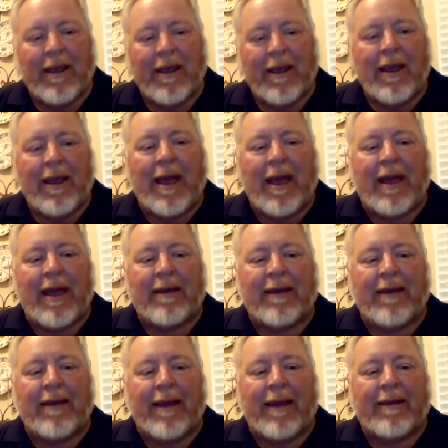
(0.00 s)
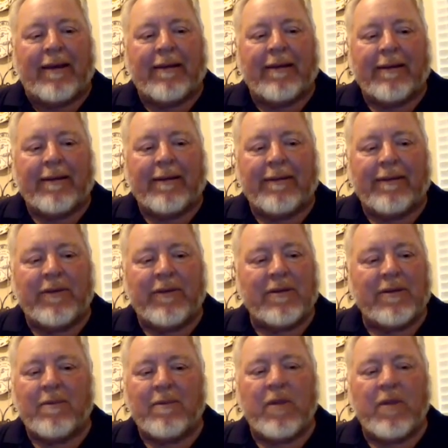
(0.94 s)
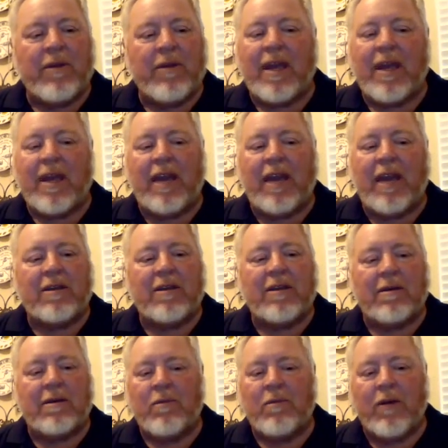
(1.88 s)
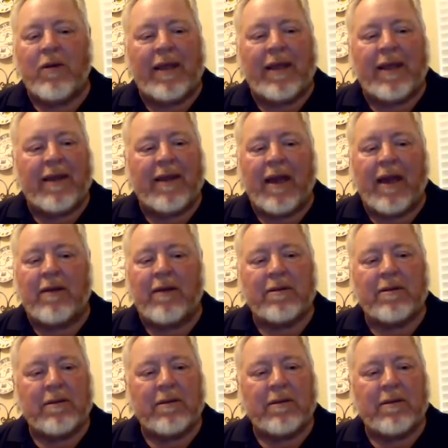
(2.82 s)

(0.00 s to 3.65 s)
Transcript: And just communication more than anything else.